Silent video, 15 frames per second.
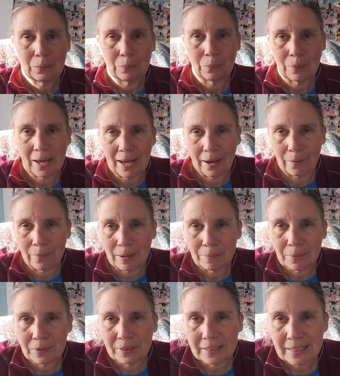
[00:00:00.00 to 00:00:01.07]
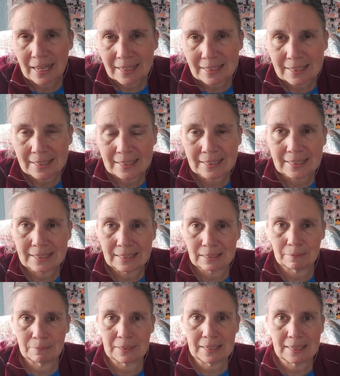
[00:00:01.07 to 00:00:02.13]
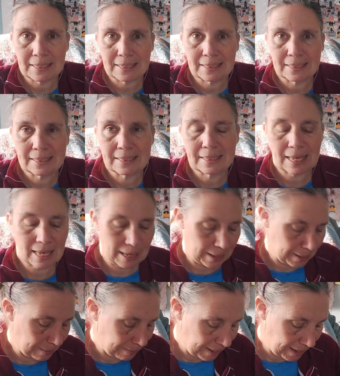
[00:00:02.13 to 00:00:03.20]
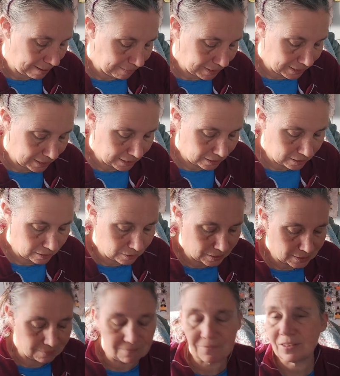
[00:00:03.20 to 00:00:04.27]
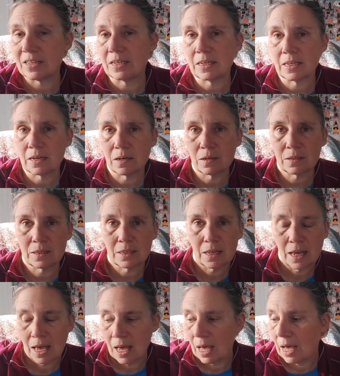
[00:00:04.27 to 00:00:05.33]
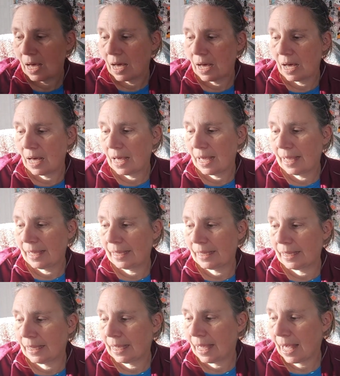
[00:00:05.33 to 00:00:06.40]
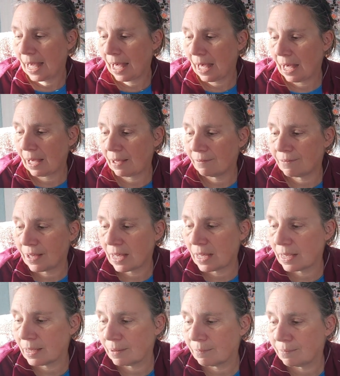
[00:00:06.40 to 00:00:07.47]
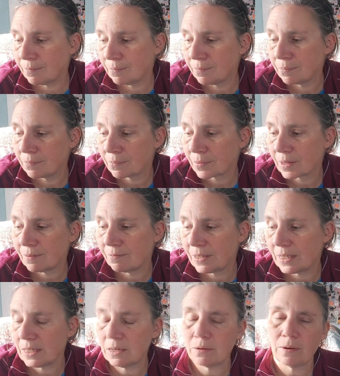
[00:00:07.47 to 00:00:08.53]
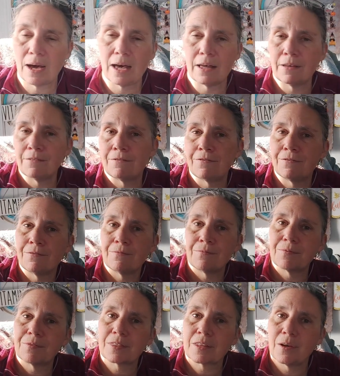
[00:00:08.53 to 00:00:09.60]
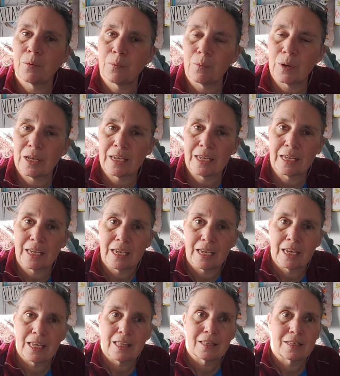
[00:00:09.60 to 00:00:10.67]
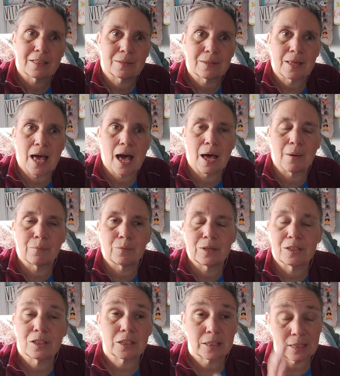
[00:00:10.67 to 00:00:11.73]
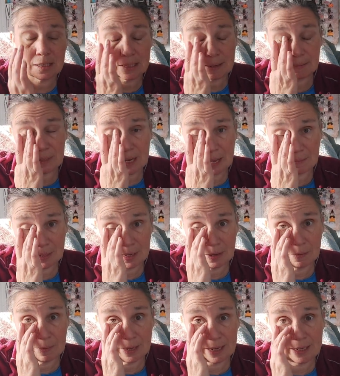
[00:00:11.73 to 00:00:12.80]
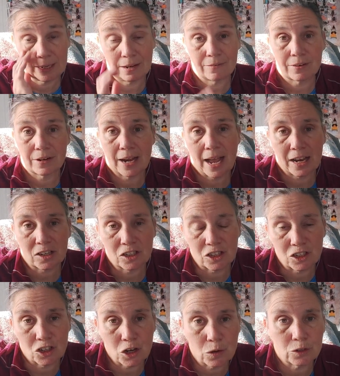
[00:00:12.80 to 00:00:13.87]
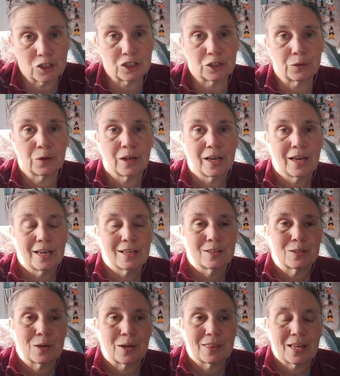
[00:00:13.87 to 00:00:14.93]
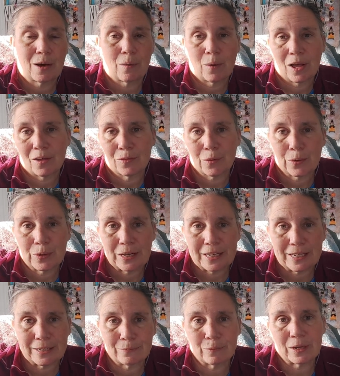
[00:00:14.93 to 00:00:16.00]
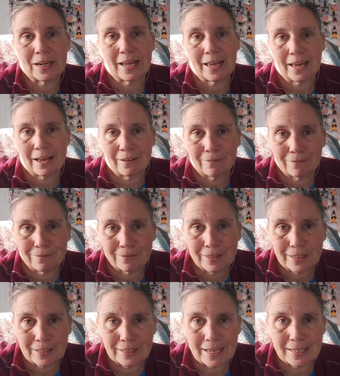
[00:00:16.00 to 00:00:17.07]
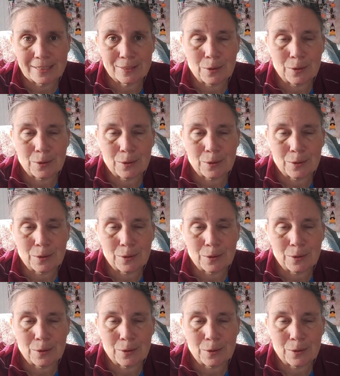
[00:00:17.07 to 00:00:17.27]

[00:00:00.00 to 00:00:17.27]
Wow, I'm only at 16 minutes. I am going to include some videos. I have video of we took this some time ago, but I never actually showed you. So I thought, well, I'll throw it in when I have a little less.